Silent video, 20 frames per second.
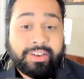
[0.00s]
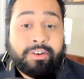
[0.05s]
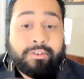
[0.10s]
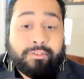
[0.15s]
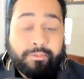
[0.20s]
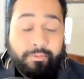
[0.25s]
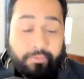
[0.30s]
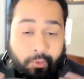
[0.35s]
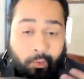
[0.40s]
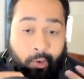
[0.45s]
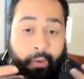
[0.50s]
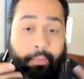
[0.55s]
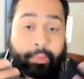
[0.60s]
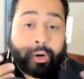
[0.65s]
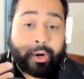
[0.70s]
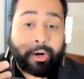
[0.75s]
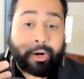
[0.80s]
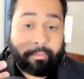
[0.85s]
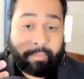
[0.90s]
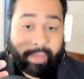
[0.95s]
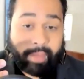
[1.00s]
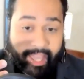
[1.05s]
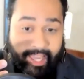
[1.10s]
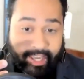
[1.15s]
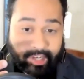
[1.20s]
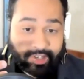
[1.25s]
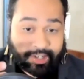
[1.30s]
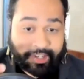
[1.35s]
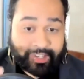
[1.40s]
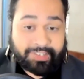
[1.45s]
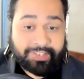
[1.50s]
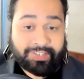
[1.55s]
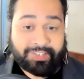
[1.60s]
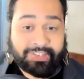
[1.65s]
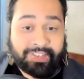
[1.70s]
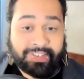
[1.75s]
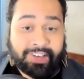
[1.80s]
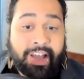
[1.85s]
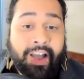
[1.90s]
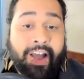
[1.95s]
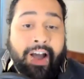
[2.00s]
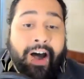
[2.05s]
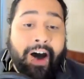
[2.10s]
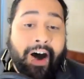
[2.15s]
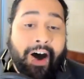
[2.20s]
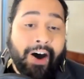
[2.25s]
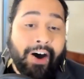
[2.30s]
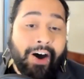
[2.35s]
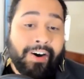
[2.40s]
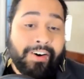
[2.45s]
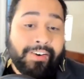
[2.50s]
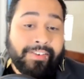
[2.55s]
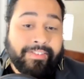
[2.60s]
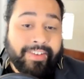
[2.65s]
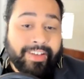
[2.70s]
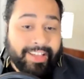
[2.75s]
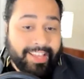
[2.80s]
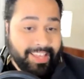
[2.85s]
former patients of